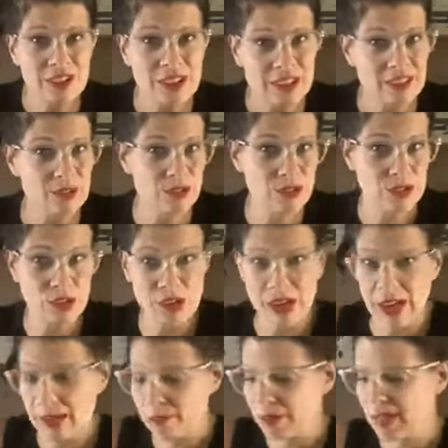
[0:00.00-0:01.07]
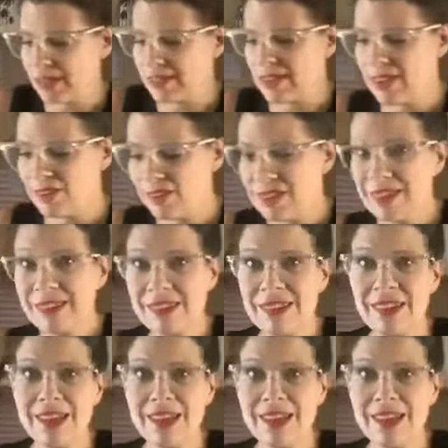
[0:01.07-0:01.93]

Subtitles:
lots of sugarcane plantations,